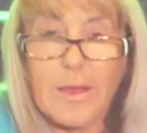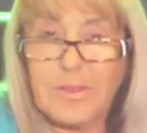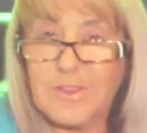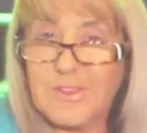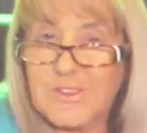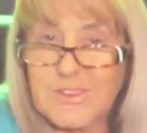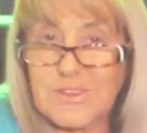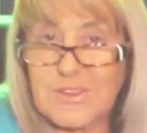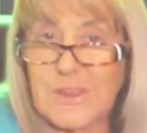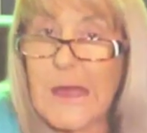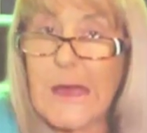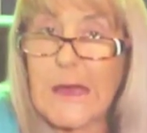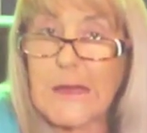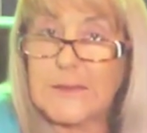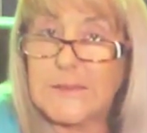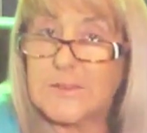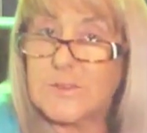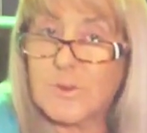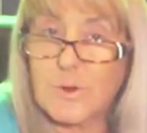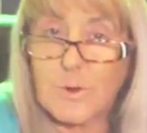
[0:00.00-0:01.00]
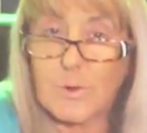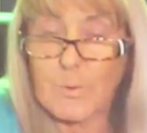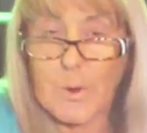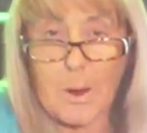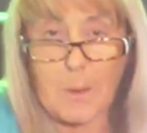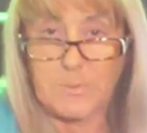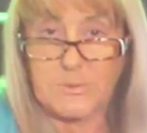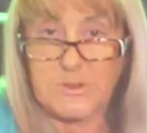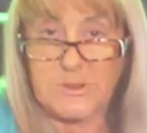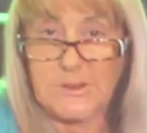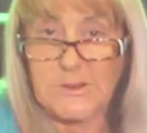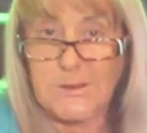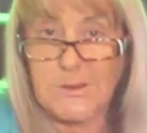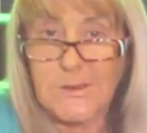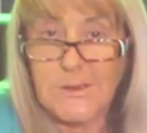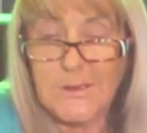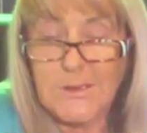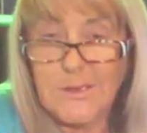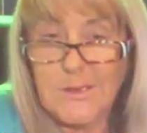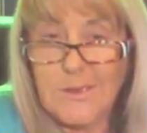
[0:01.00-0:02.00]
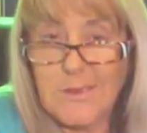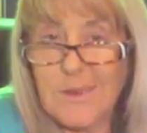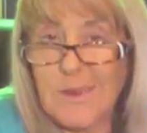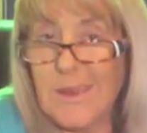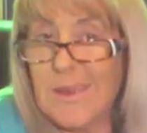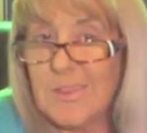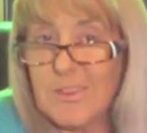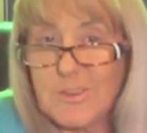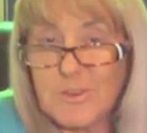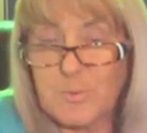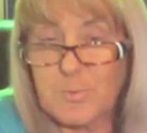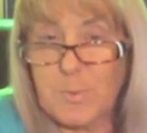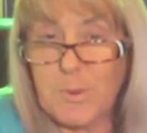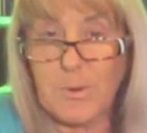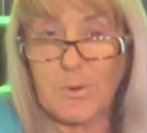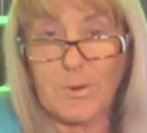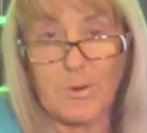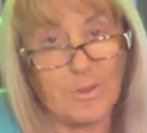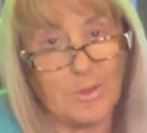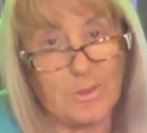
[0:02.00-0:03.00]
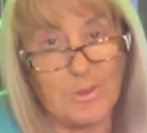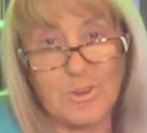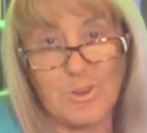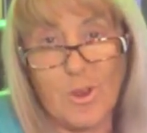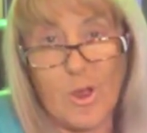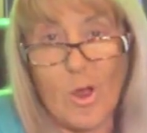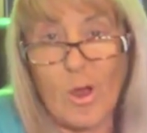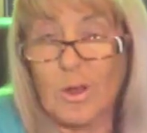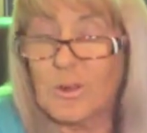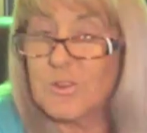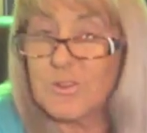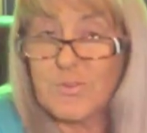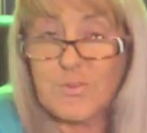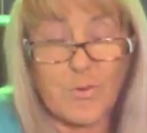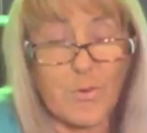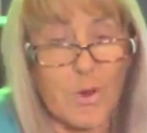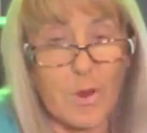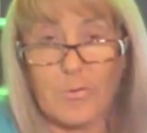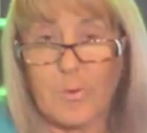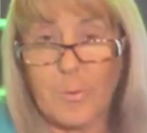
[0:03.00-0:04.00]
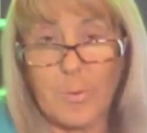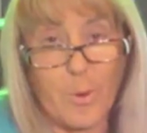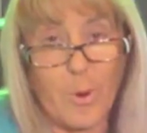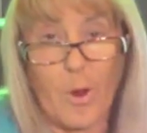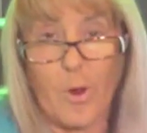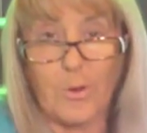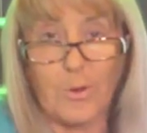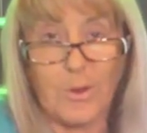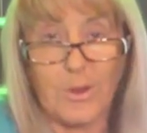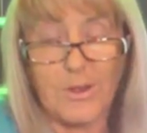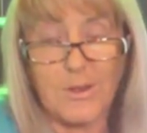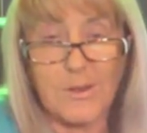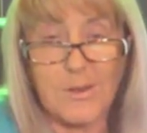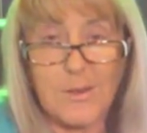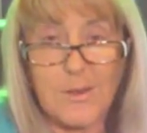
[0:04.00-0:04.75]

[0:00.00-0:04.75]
the start is corrupted and the spirit of the child is forever broken.